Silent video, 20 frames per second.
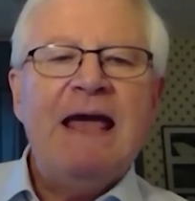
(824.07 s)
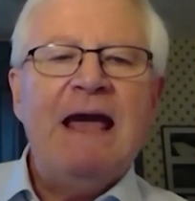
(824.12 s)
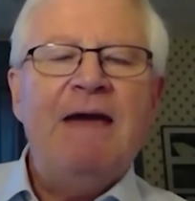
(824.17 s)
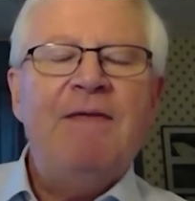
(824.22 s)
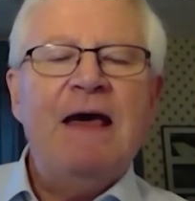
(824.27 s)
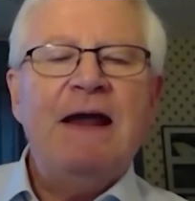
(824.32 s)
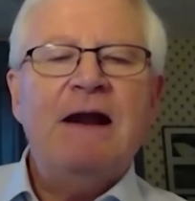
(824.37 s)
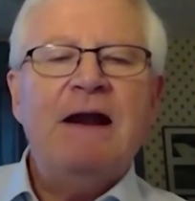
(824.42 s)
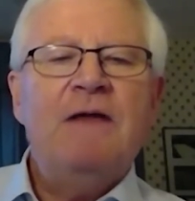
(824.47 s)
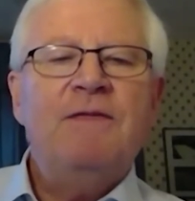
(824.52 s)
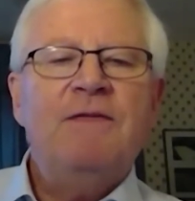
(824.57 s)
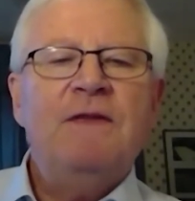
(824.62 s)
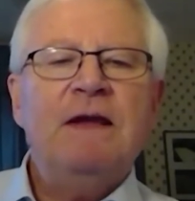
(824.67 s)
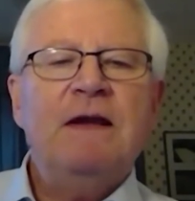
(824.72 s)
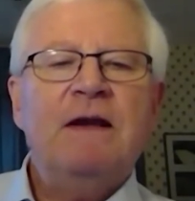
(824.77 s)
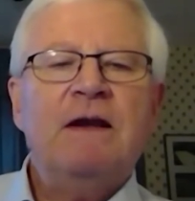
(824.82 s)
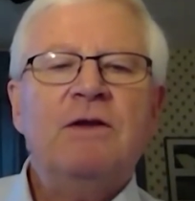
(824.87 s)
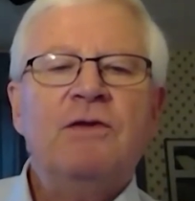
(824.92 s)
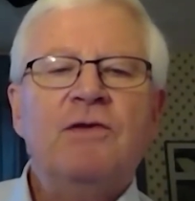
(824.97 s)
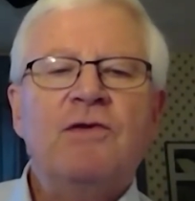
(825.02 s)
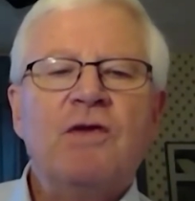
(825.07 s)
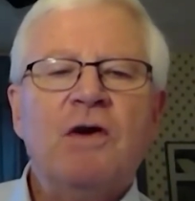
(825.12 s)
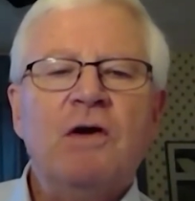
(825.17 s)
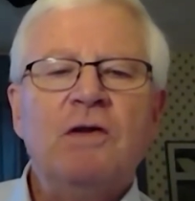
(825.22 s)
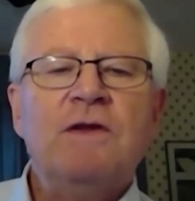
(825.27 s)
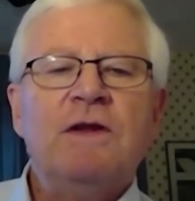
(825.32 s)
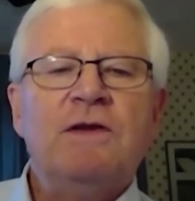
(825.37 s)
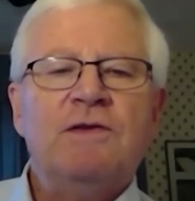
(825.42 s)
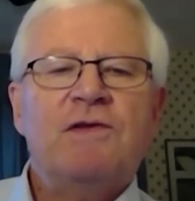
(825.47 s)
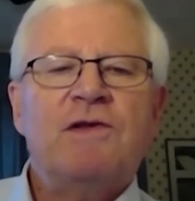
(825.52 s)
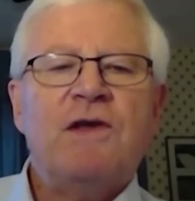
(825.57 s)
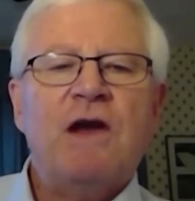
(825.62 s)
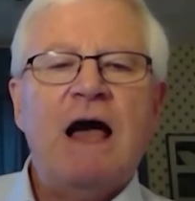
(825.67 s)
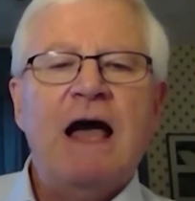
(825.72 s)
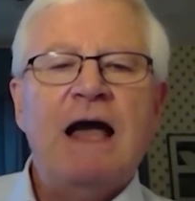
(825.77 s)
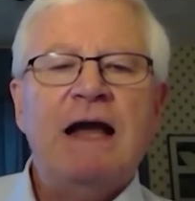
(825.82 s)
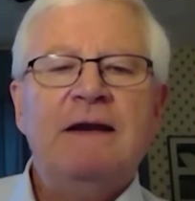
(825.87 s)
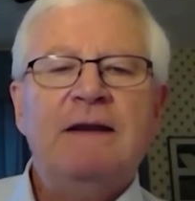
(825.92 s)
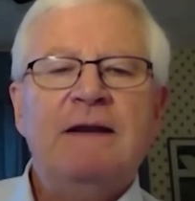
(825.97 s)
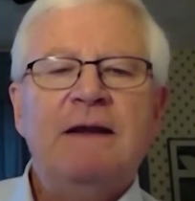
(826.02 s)
And then on the consultant
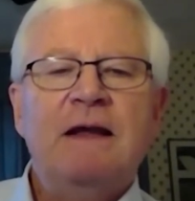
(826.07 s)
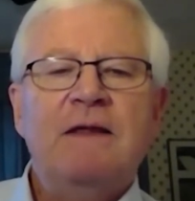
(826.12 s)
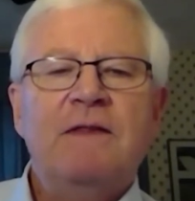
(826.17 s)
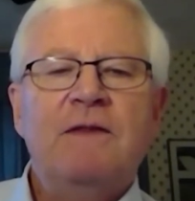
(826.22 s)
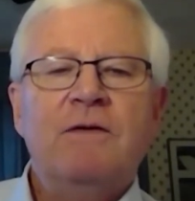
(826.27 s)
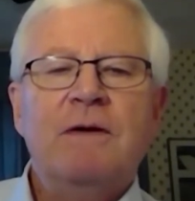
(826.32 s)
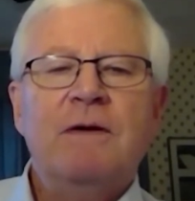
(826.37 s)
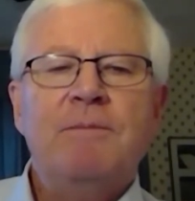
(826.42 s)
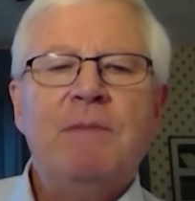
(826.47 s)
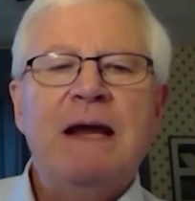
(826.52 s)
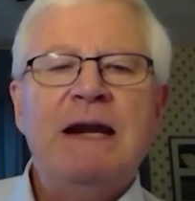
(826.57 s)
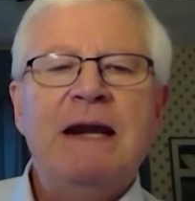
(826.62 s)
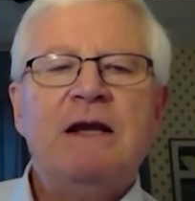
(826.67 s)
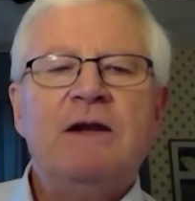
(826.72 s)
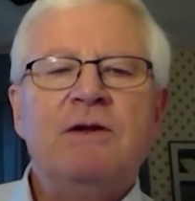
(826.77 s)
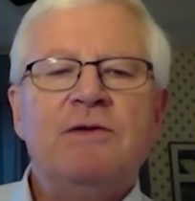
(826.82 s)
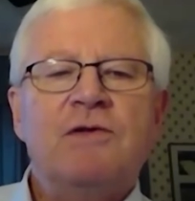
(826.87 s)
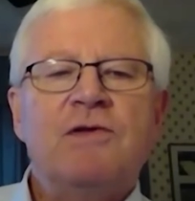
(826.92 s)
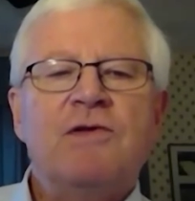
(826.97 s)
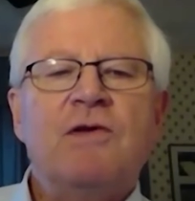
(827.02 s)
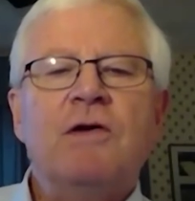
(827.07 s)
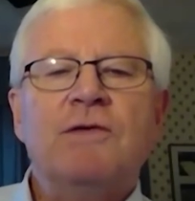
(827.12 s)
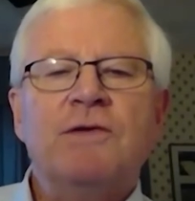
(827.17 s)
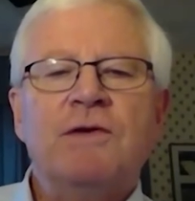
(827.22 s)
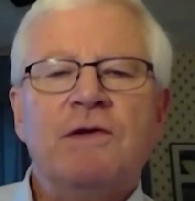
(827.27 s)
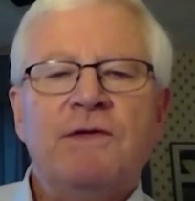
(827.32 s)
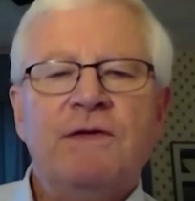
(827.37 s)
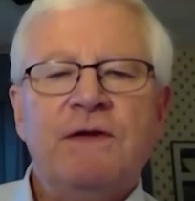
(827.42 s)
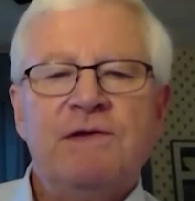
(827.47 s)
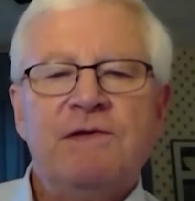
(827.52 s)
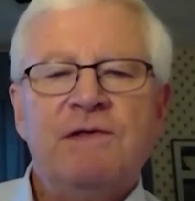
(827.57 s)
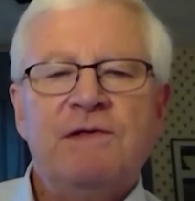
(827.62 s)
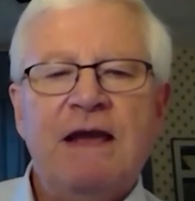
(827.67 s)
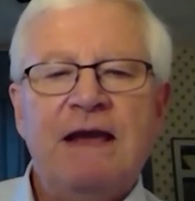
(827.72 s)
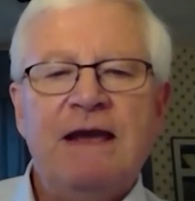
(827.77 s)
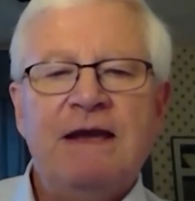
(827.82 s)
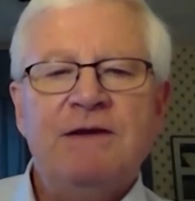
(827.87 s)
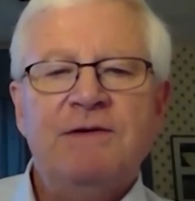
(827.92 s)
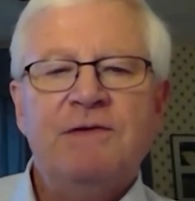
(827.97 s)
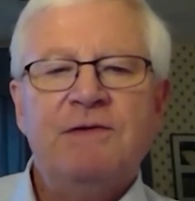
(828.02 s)
side, uh, there are many consultants these
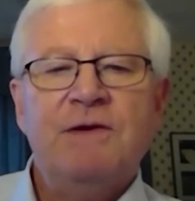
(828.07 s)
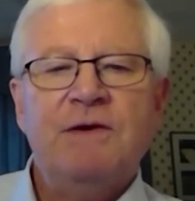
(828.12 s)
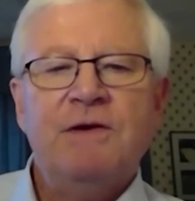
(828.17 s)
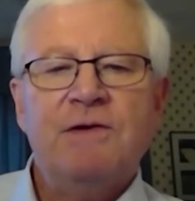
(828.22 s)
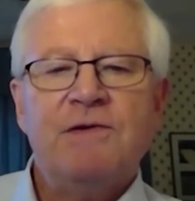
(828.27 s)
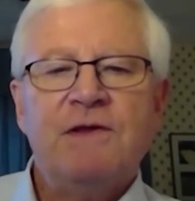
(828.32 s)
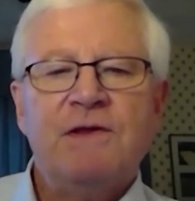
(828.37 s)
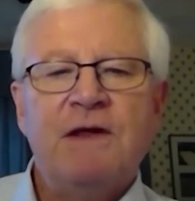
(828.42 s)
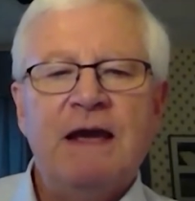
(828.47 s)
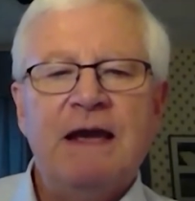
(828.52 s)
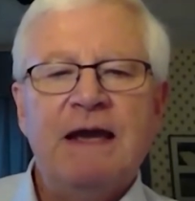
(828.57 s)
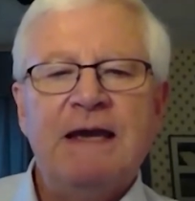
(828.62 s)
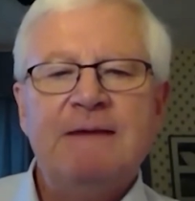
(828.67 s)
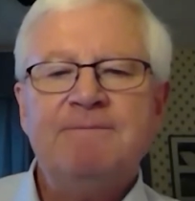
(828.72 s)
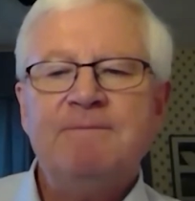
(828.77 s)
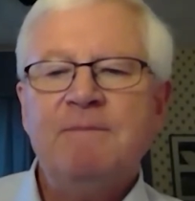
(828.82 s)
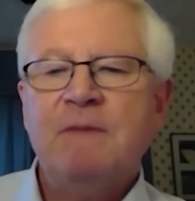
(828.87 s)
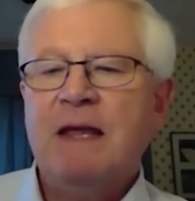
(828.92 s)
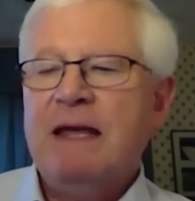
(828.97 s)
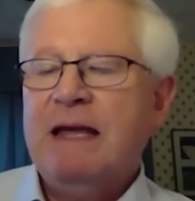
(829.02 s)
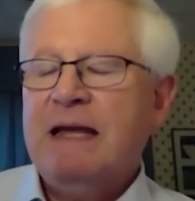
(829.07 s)
days that are saying,